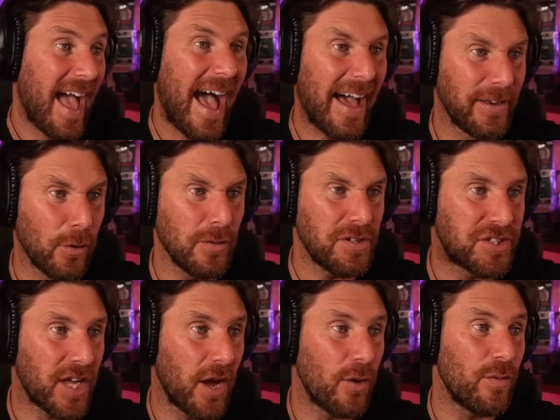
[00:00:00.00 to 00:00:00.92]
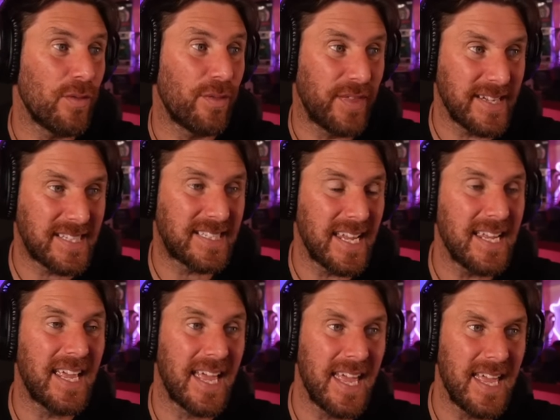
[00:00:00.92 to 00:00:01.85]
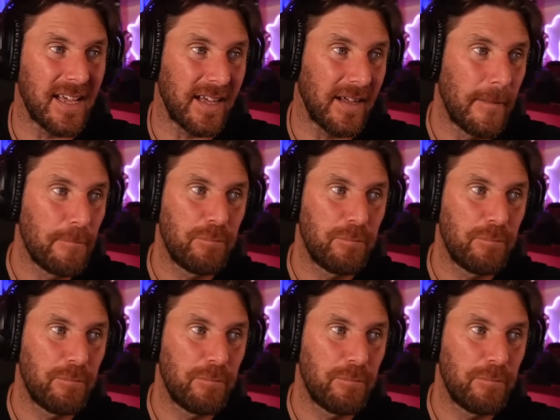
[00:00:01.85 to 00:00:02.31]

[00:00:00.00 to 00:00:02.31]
And also, this thing here,